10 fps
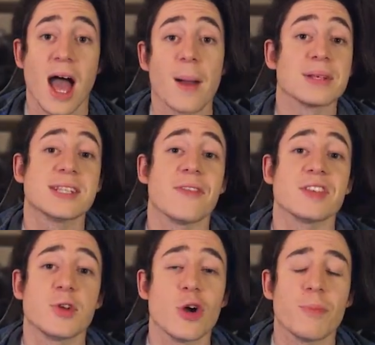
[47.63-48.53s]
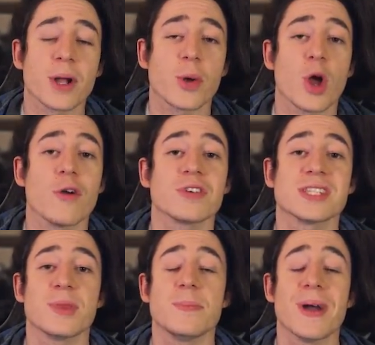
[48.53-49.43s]
I'm going to start this video off by going over some of
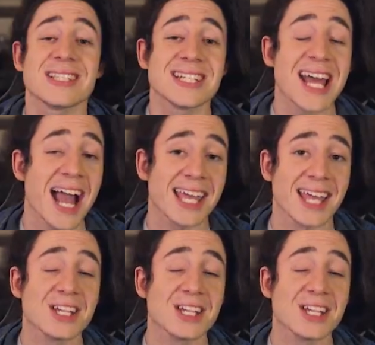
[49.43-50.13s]
the best attacking and